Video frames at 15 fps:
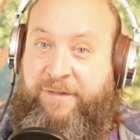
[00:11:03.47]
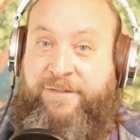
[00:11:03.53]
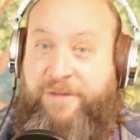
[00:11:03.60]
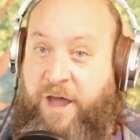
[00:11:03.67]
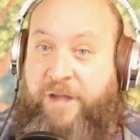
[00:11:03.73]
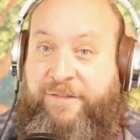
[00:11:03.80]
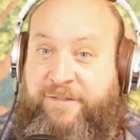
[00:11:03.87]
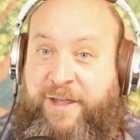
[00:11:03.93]

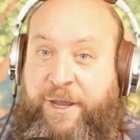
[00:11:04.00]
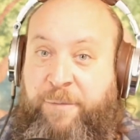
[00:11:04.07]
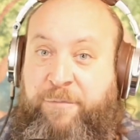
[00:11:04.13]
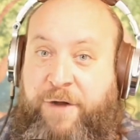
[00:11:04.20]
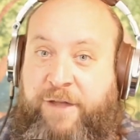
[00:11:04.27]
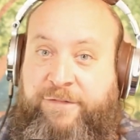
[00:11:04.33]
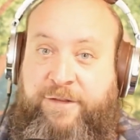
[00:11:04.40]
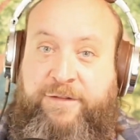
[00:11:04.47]
not staying
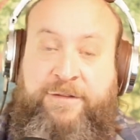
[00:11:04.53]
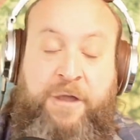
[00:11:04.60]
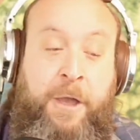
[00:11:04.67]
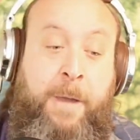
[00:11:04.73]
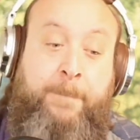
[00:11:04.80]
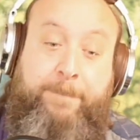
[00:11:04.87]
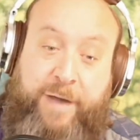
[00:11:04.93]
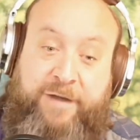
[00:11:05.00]
present.
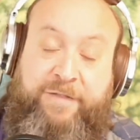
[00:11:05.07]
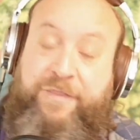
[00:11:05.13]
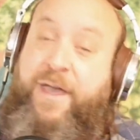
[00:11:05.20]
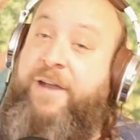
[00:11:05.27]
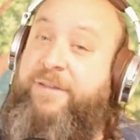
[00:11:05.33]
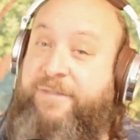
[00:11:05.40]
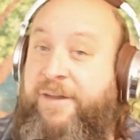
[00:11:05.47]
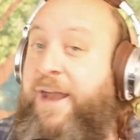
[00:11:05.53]
But that
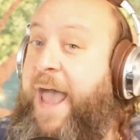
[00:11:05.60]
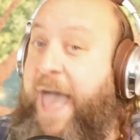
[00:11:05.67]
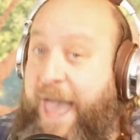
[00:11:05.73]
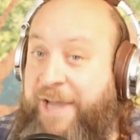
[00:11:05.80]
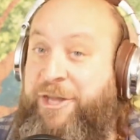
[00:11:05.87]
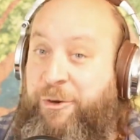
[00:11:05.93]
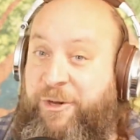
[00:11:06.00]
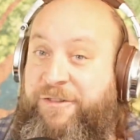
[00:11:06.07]
is an
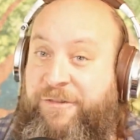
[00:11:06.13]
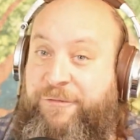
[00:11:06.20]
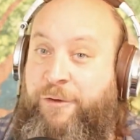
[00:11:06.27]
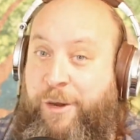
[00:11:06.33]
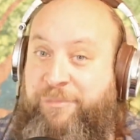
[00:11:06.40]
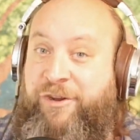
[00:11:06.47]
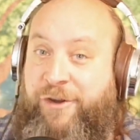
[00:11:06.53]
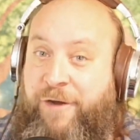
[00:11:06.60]
accurate
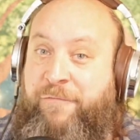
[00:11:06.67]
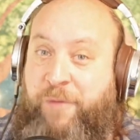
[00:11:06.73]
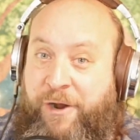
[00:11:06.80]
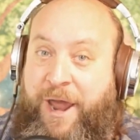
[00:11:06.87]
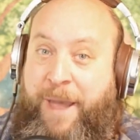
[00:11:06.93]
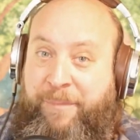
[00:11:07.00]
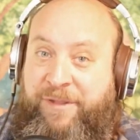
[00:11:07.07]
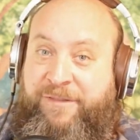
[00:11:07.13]
description of what
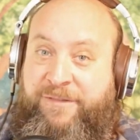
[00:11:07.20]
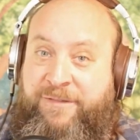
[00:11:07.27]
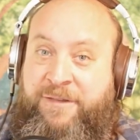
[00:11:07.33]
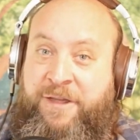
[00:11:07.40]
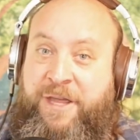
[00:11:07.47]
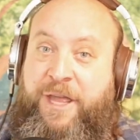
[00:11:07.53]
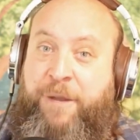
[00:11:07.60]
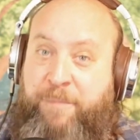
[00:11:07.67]
happens
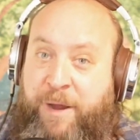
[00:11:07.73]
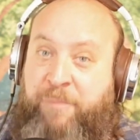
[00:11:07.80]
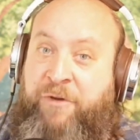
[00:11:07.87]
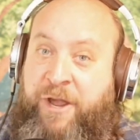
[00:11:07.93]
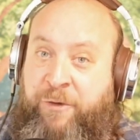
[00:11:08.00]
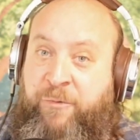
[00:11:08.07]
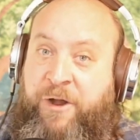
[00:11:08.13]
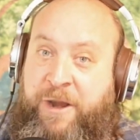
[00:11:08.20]
in my
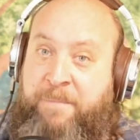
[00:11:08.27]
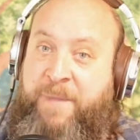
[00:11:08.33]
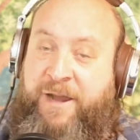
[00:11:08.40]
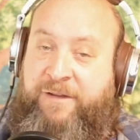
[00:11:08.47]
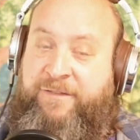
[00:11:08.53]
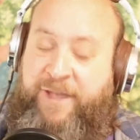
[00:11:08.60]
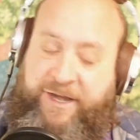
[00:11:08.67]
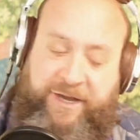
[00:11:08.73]
brain when I'm
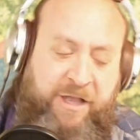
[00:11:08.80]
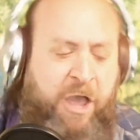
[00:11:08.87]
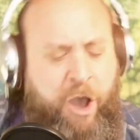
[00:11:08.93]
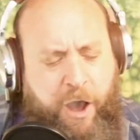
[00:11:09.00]
meditating.